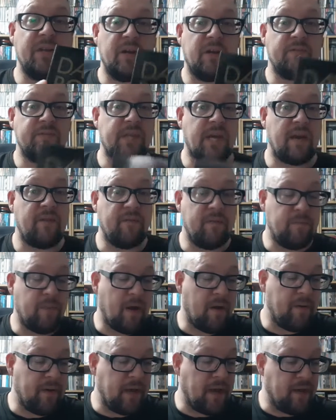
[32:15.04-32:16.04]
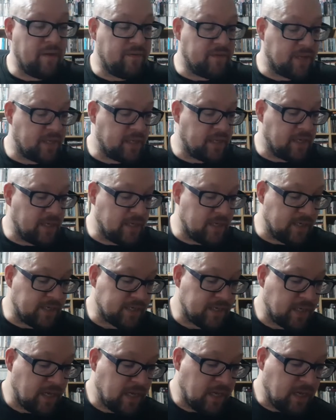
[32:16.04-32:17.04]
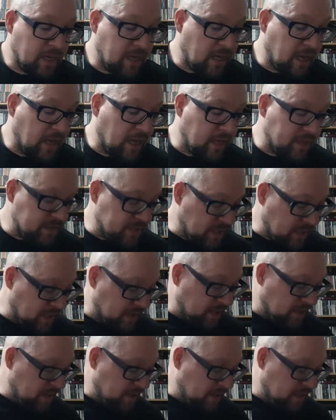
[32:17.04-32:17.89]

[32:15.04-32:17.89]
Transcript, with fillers: on David Bowie over the years, and uh,